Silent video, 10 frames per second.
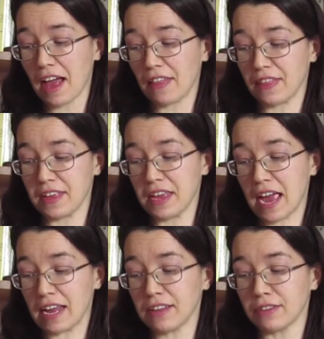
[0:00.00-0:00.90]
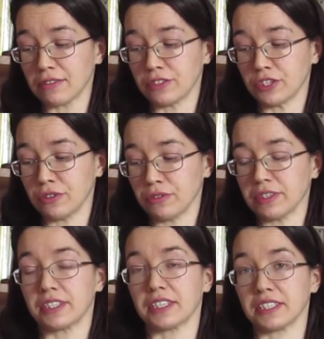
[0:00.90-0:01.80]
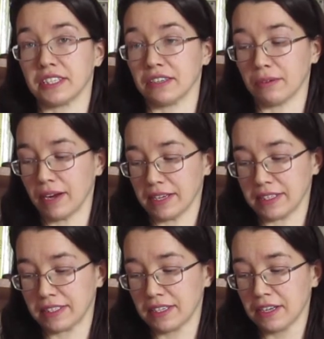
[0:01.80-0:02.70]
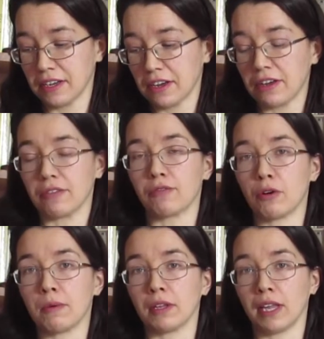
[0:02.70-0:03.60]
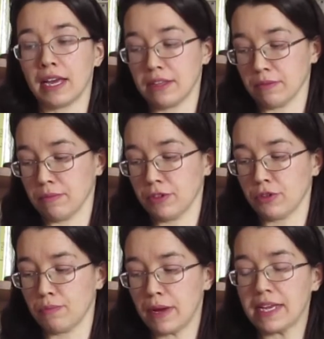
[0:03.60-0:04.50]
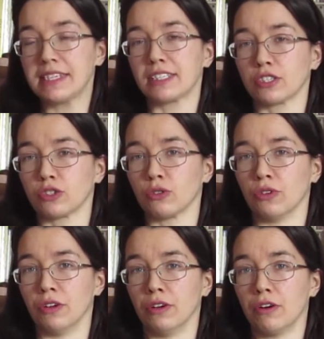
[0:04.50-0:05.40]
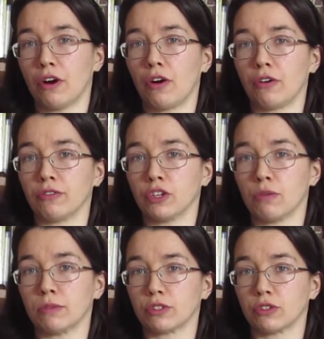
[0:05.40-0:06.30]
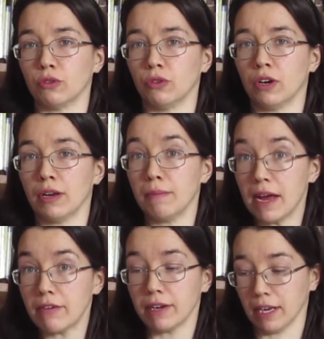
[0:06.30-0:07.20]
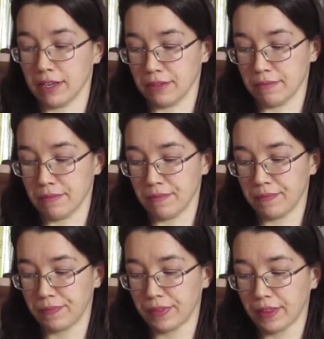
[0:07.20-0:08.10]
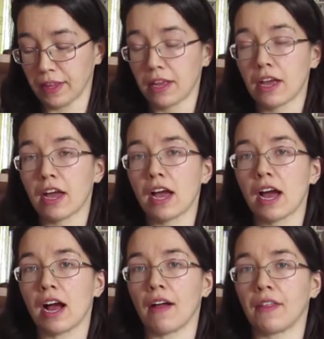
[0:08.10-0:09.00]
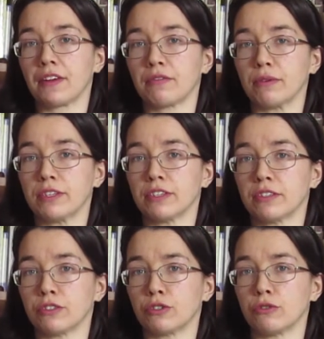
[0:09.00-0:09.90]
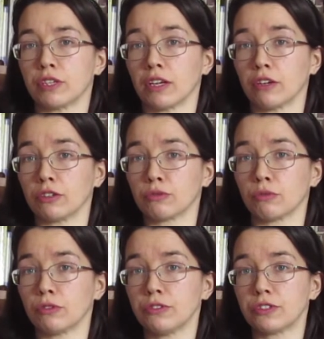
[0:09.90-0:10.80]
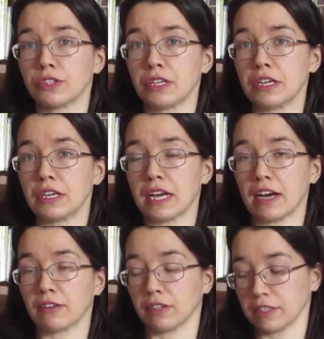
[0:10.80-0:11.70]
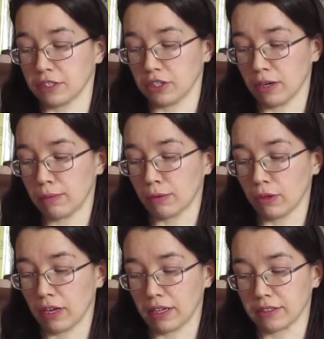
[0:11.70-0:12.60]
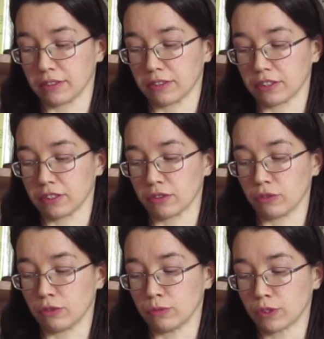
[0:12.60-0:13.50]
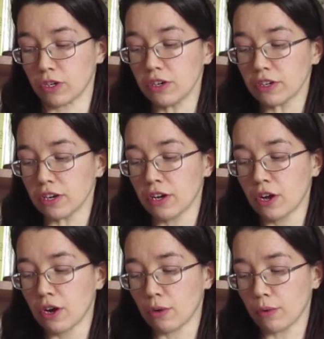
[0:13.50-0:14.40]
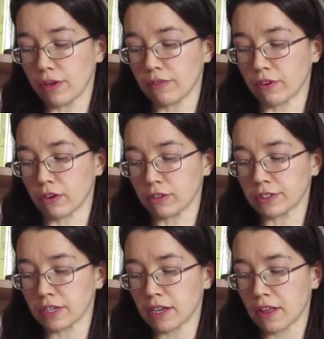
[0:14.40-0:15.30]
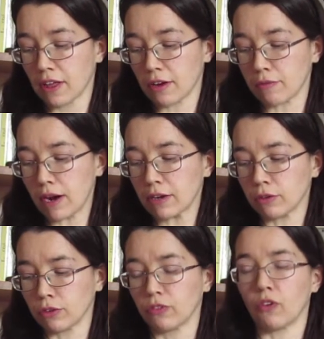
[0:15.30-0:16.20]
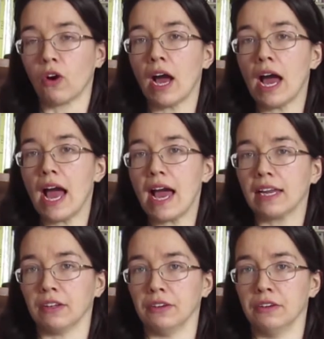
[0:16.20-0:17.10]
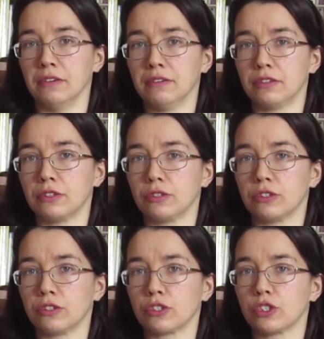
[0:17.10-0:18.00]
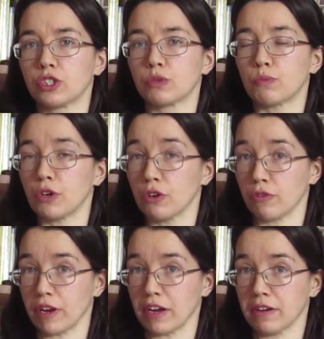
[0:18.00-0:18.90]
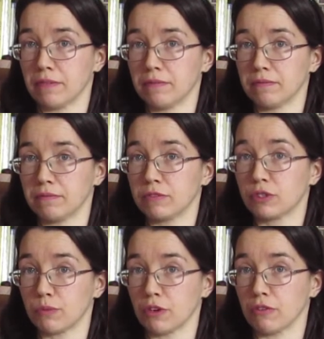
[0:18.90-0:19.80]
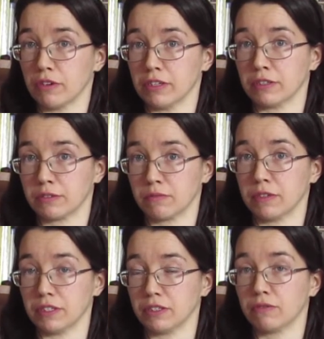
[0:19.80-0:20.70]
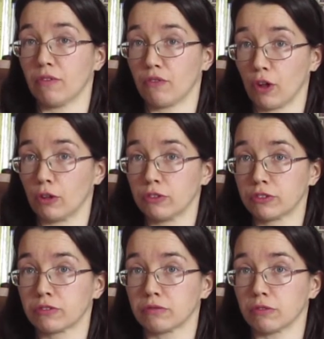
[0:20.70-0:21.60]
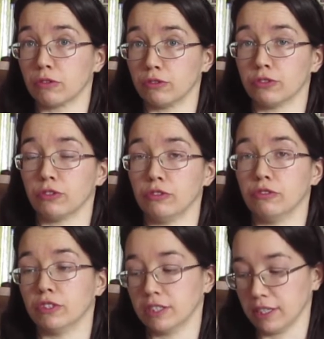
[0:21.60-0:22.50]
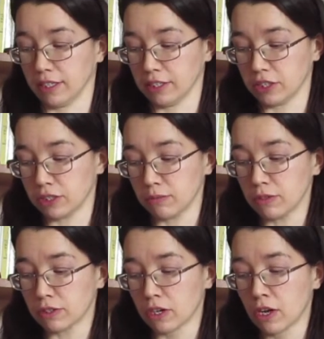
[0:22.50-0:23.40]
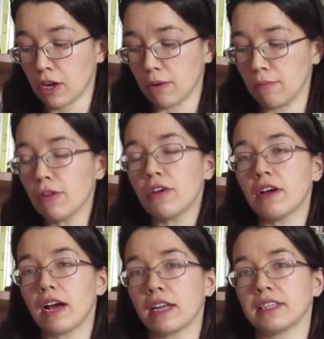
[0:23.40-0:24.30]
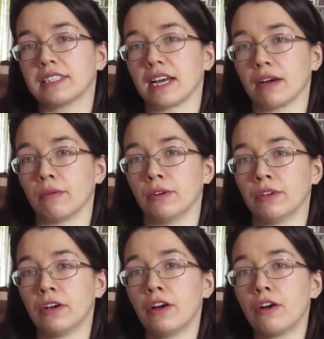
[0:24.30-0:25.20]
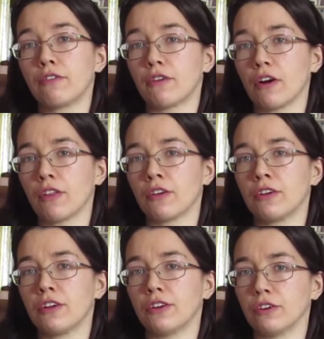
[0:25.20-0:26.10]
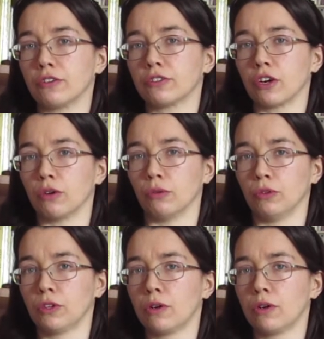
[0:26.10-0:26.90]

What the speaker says: The 8th of June 1608, Robert Latham, the base son of Thomas Gore and Mary Latham. And then if we turn to St Oswald's, the Catholic chapel at Ormskirk, we have got a record for Helen Spuria. Spurious is false, also used as illegitimate. Mother Alice Howard, father not told.